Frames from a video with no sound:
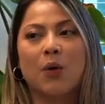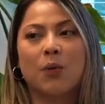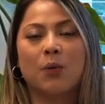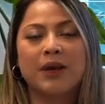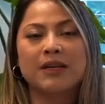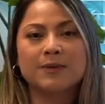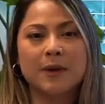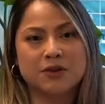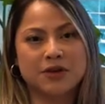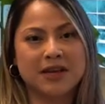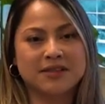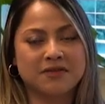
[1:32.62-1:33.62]
We
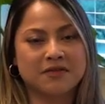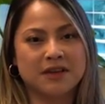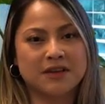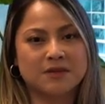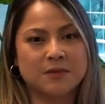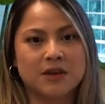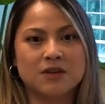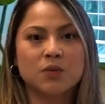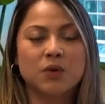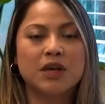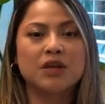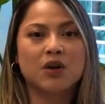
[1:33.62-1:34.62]
specialize in this because
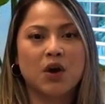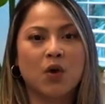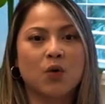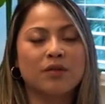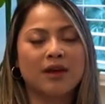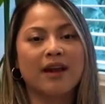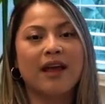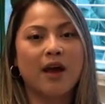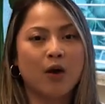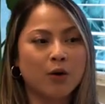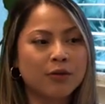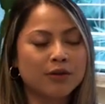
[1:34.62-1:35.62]
we know that
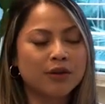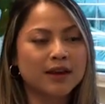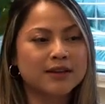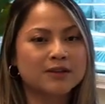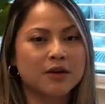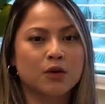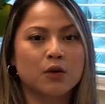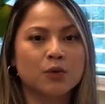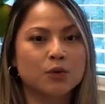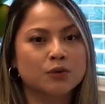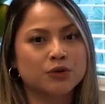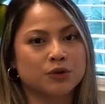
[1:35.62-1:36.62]
health is
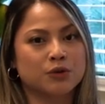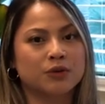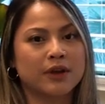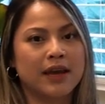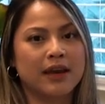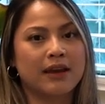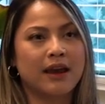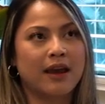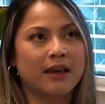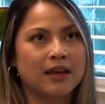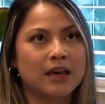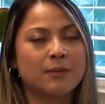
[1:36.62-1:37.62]
crucial in
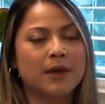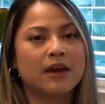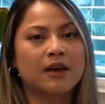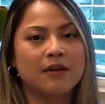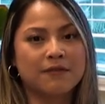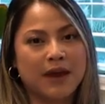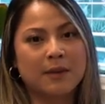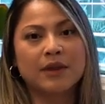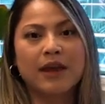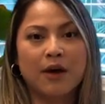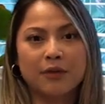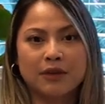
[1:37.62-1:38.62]
keeping a
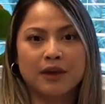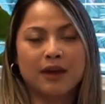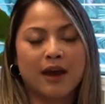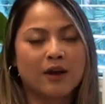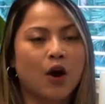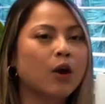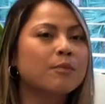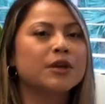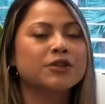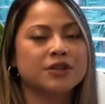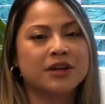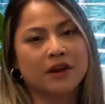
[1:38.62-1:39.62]
family healthy. And our
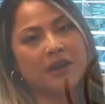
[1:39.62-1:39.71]
mission here